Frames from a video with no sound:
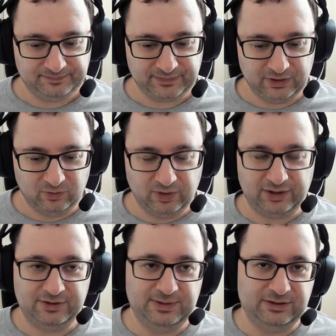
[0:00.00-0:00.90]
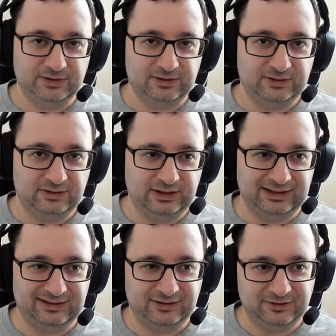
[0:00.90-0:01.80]
work to be done
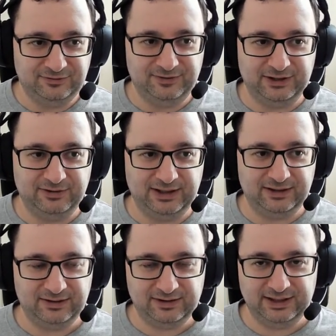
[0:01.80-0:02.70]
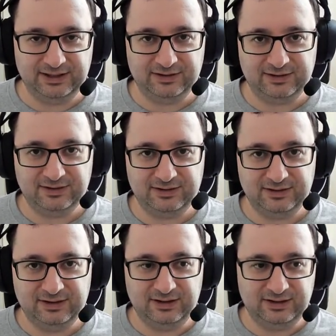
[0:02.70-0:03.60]
in configuring things
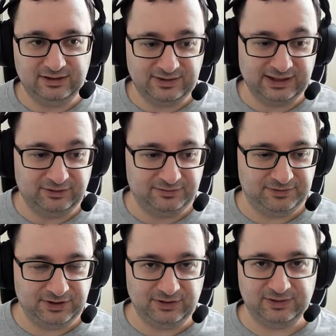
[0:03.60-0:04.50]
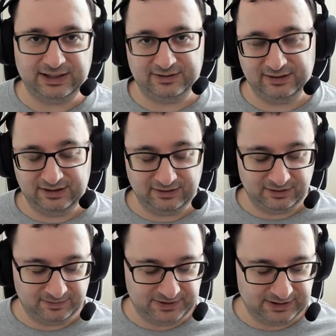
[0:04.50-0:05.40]
yourself to do that in
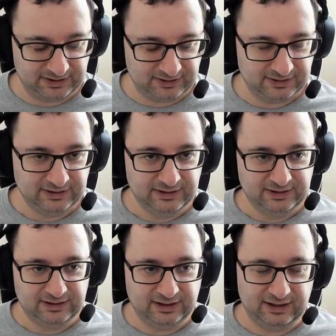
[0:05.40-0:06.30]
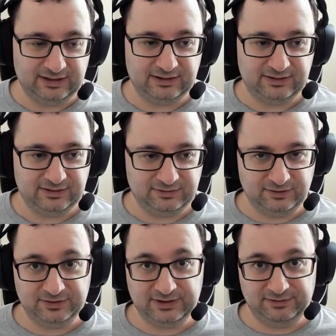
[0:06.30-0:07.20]
Obsidian. And of
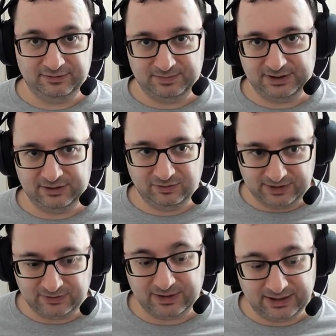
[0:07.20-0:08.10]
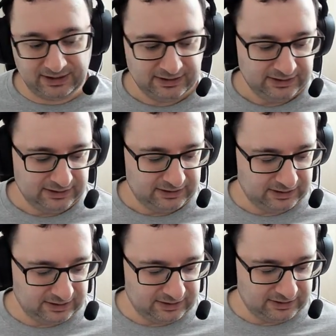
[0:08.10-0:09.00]
course, if Obsidian went away,
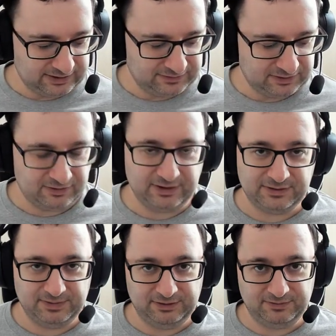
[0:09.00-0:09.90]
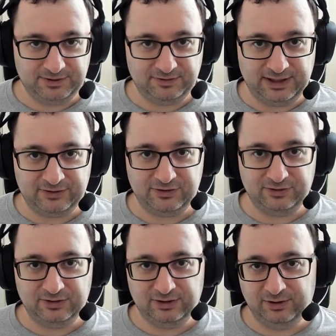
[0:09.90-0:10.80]
you'd have to create something from scratch
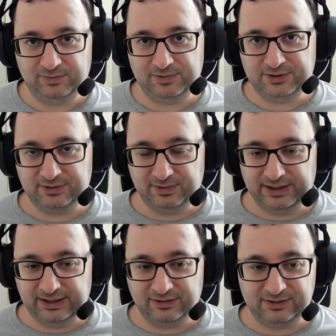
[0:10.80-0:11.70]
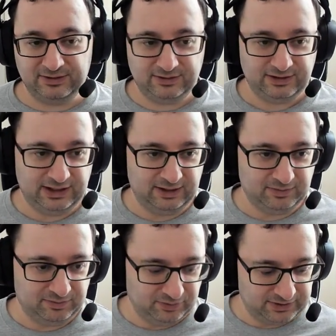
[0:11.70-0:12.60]
or hope someone else came
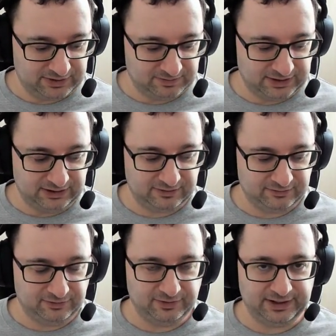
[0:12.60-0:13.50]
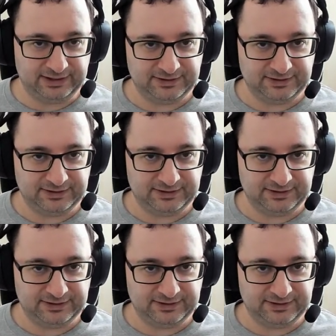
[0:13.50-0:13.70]
up with something for that.